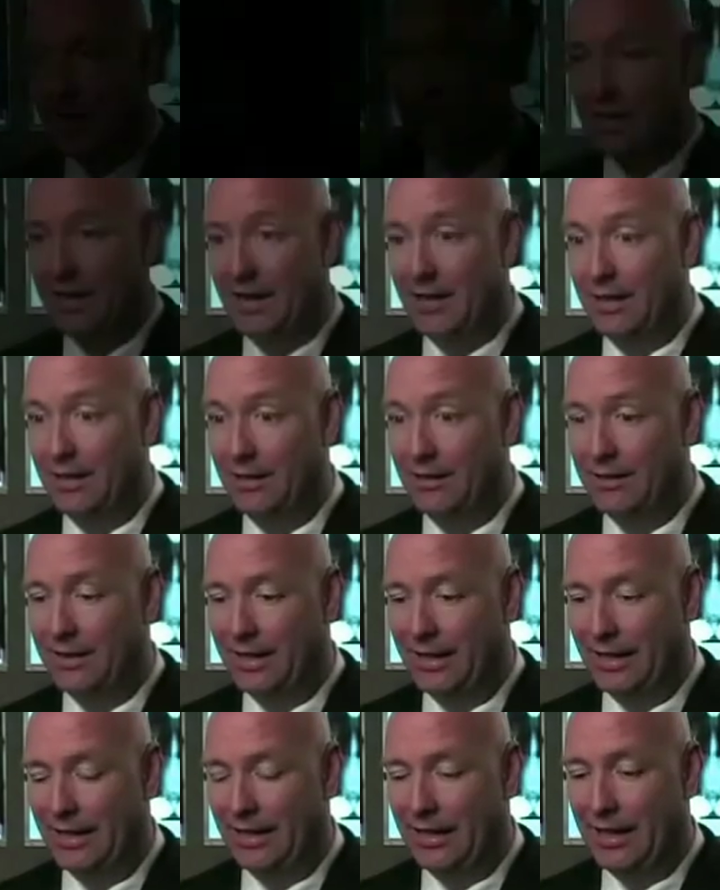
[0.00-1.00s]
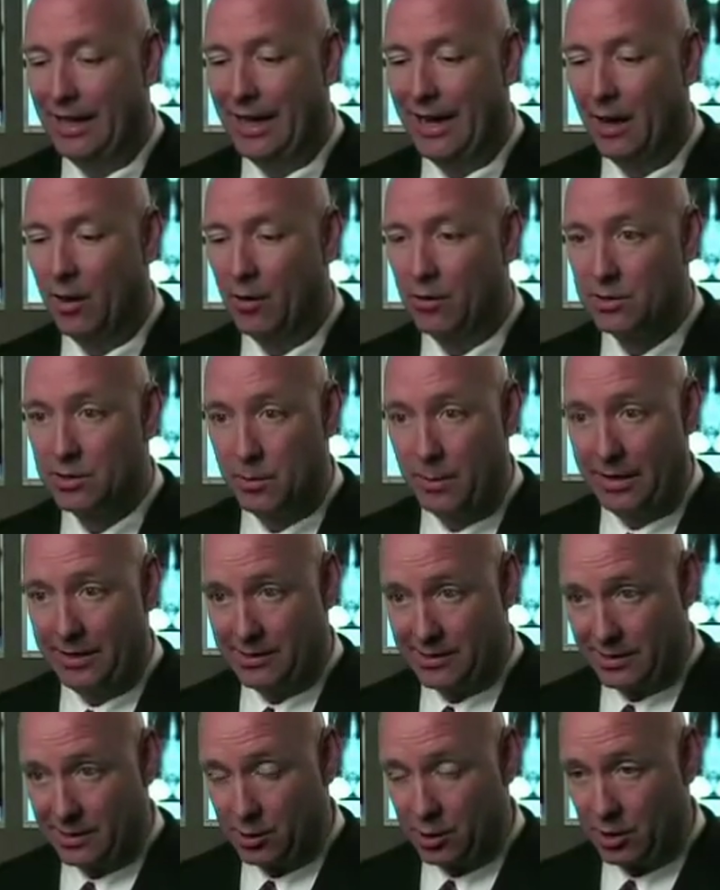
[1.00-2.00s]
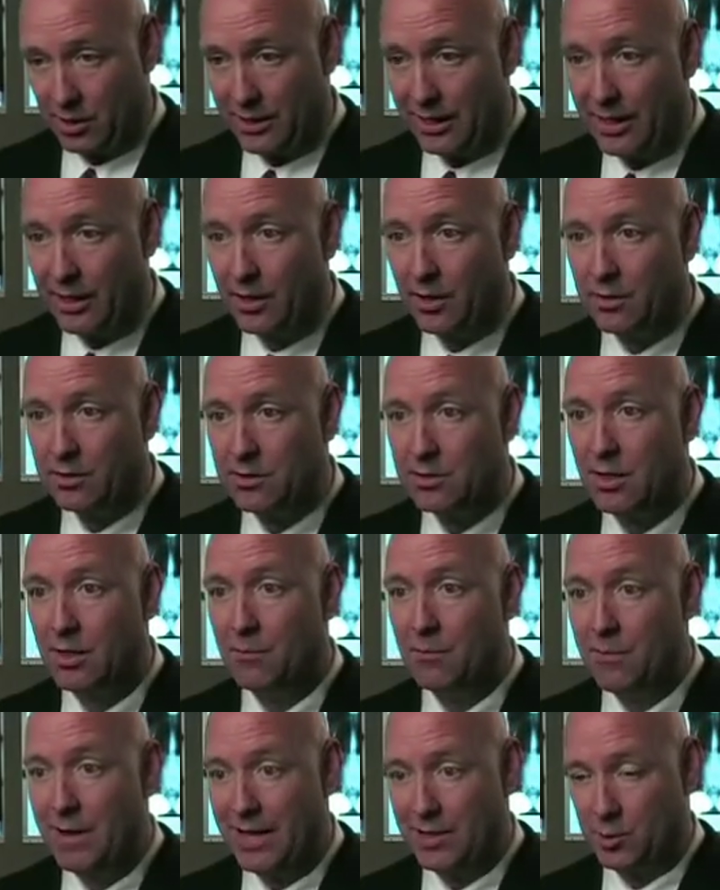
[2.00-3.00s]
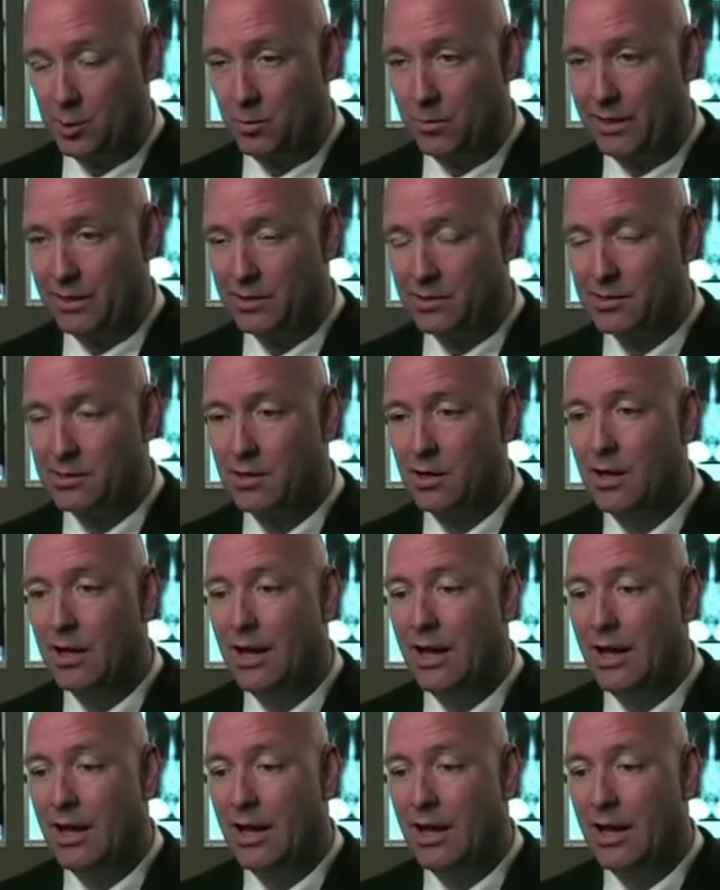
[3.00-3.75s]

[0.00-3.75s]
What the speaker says: taking the aerospace engineer's measurements,